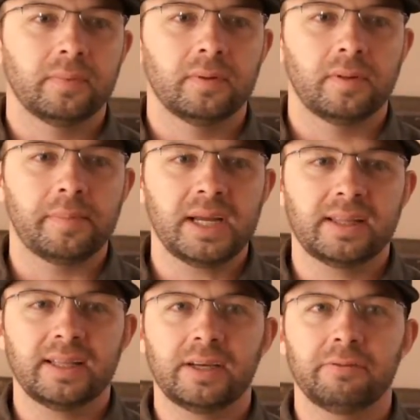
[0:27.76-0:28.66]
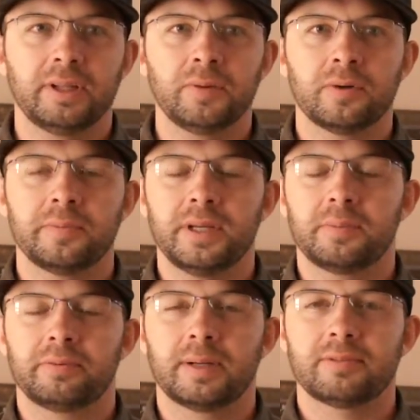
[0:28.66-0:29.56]
The main thing that he really wanted me
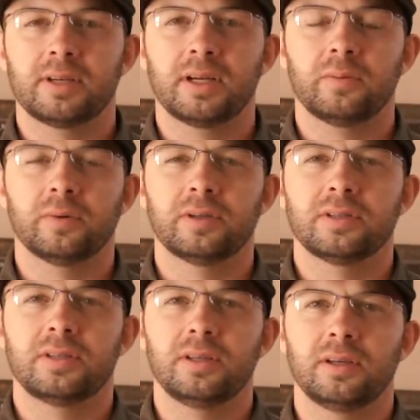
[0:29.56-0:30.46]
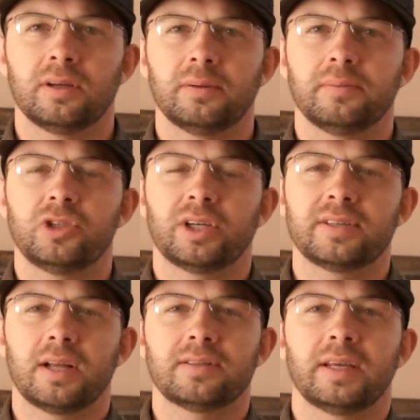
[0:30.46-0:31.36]
to prep tonight was the chicken
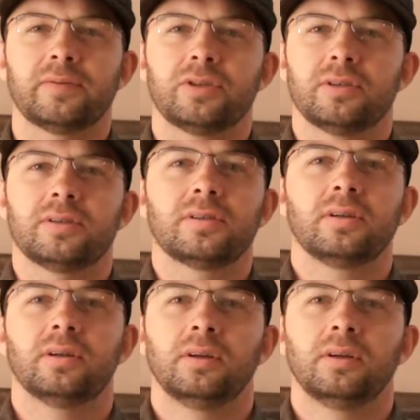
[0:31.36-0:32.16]
salad sandwiches,